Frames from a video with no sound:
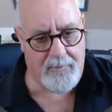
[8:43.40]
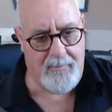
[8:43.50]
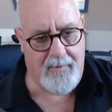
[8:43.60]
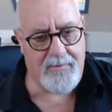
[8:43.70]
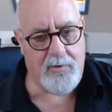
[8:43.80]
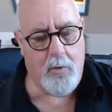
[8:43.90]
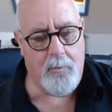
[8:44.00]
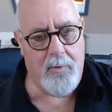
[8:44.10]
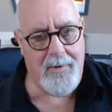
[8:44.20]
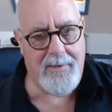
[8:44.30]
in there. It's called
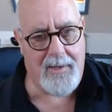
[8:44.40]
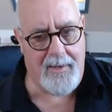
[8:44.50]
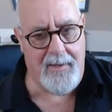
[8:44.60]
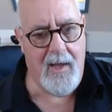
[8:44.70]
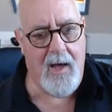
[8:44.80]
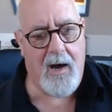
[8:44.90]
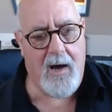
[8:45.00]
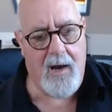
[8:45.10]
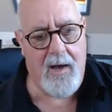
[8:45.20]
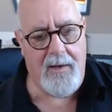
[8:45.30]
Printly.
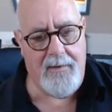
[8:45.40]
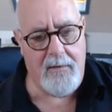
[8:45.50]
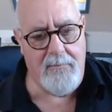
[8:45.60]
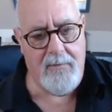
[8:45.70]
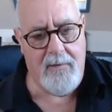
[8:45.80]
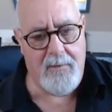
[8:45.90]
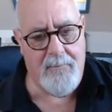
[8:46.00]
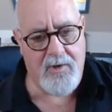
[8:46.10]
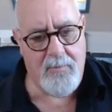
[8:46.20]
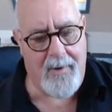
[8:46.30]
I don't know
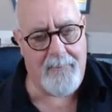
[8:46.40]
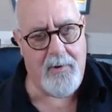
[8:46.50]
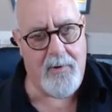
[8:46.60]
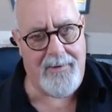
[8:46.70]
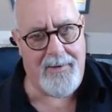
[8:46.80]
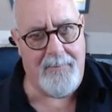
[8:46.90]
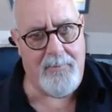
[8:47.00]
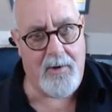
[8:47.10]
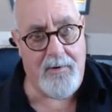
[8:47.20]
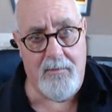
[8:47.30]
much about Printly, but
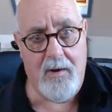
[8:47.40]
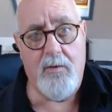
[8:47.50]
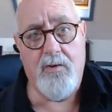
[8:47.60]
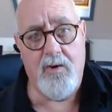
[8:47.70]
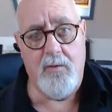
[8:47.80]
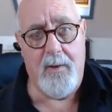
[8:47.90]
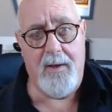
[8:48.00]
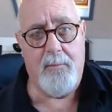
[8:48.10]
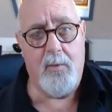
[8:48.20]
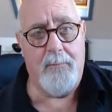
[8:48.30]
I do know 2
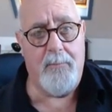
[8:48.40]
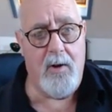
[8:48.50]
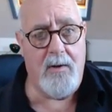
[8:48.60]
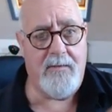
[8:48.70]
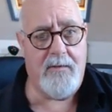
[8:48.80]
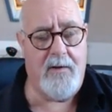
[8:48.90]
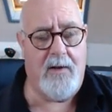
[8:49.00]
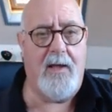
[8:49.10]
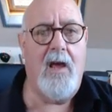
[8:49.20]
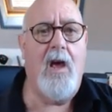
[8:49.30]
people
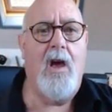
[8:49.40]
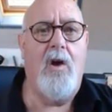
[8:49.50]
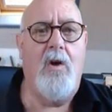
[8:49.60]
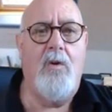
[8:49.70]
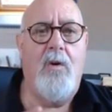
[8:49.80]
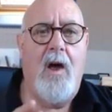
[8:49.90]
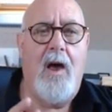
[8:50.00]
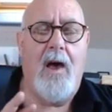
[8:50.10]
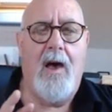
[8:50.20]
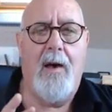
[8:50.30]
personally who
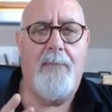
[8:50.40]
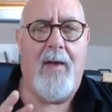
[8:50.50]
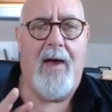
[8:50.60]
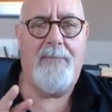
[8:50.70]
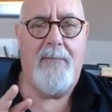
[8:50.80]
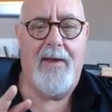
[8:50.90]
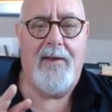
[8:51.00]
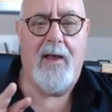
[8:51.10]
have made